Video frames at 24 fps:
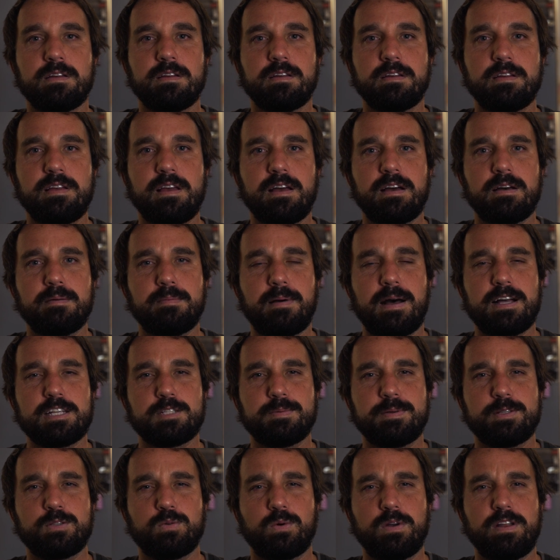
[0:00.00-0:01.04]
Yeah,
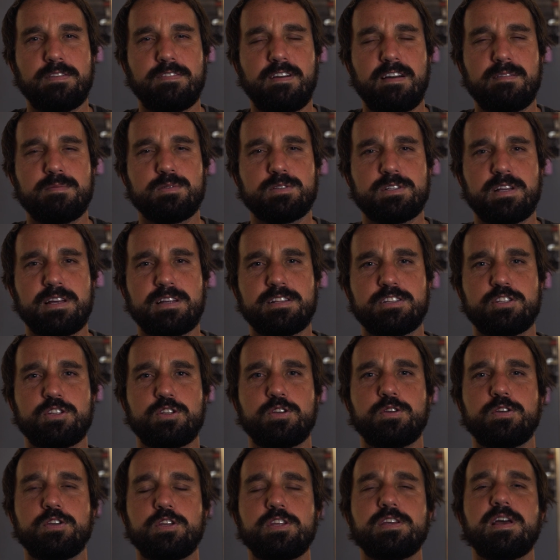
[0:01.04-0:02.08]
possibly 25%. So
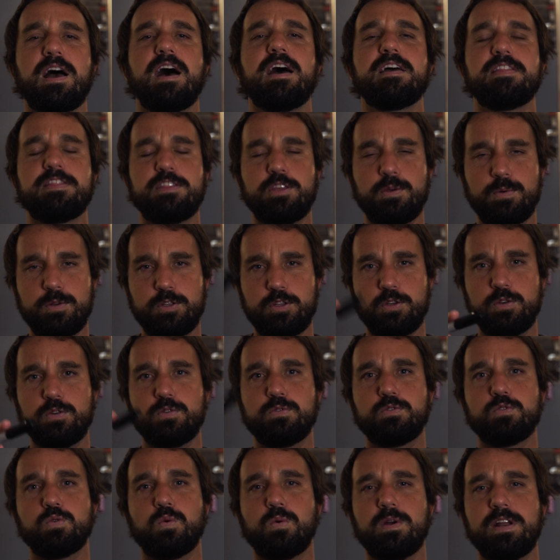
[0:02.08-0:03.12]
you would do
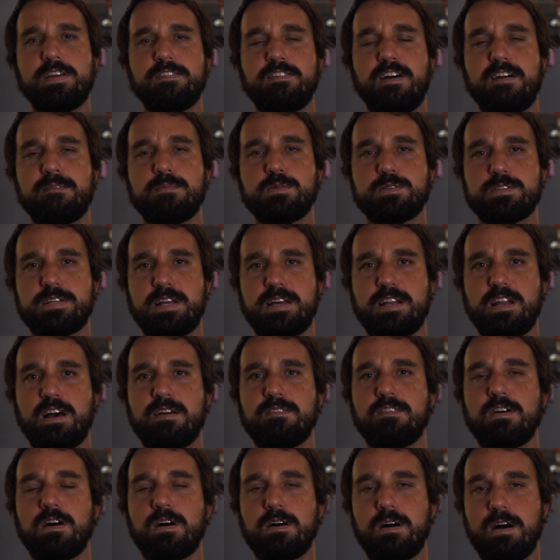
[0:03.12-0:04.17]
25% of
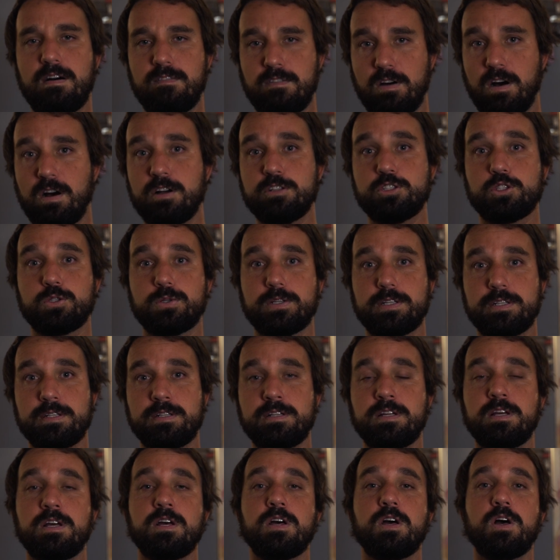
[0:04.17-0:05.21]
100
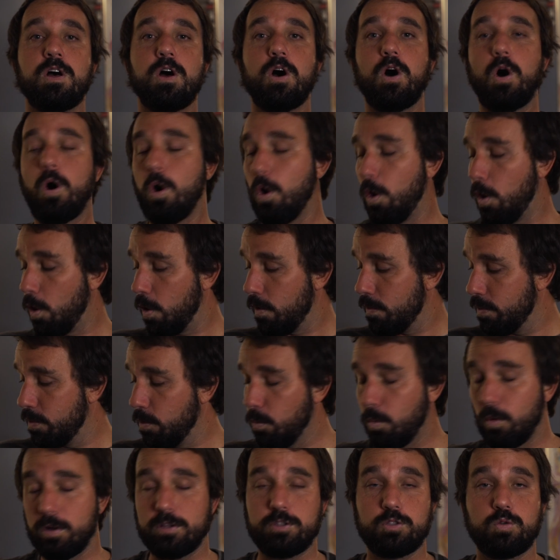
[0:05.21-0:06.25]
on the
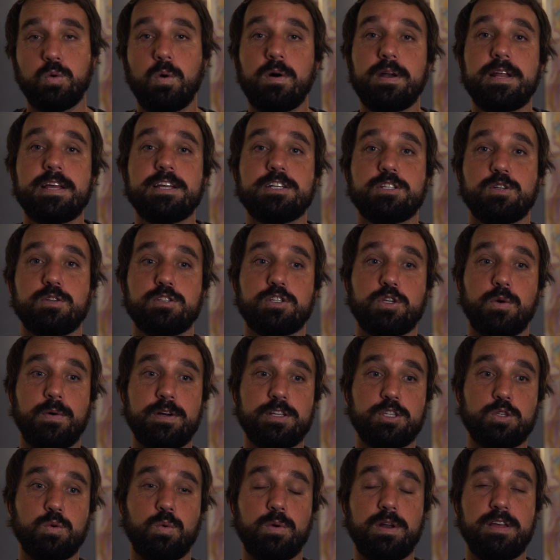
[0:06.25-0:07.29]
120. So it's going
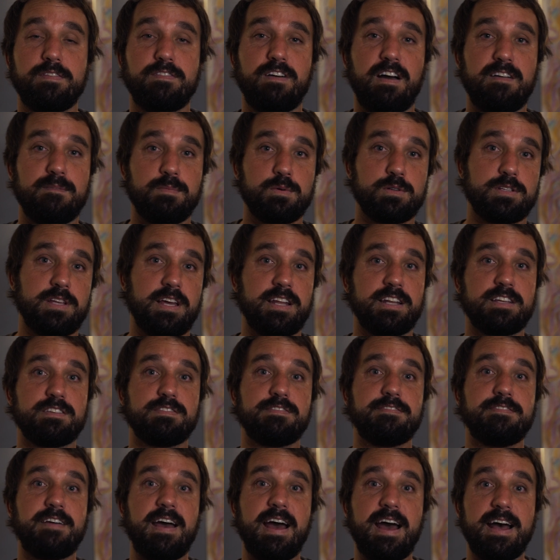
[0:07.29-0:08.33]
25% as
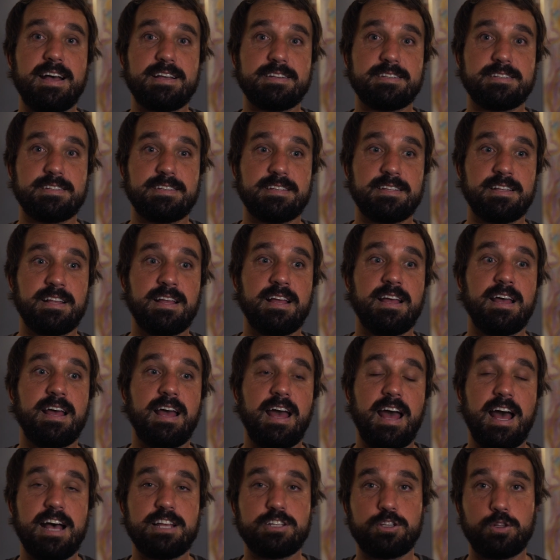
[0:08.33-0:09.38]
fast
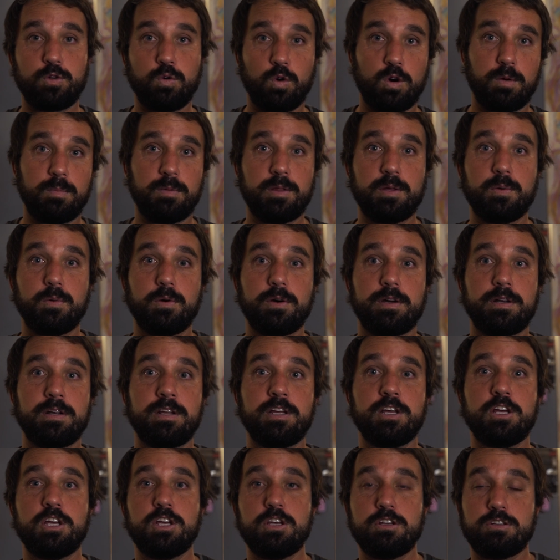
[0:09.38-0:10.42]
as it normally would.
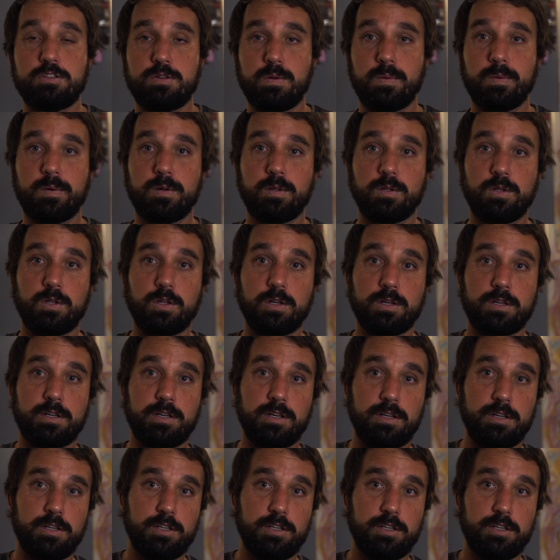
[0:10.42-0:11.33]
So it'll look